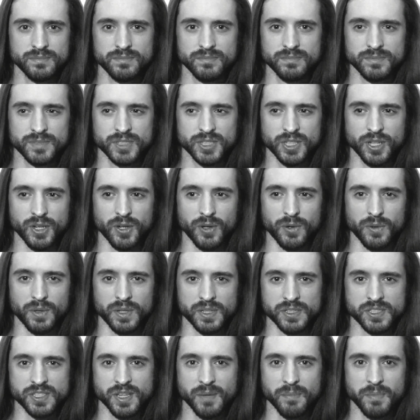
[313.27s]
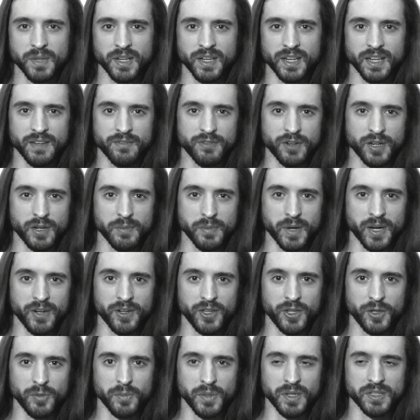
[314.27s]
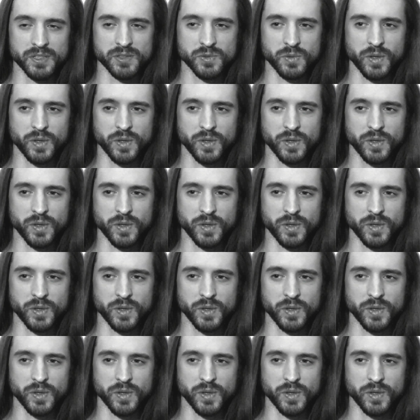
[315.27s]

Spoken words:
So there's something different about humans.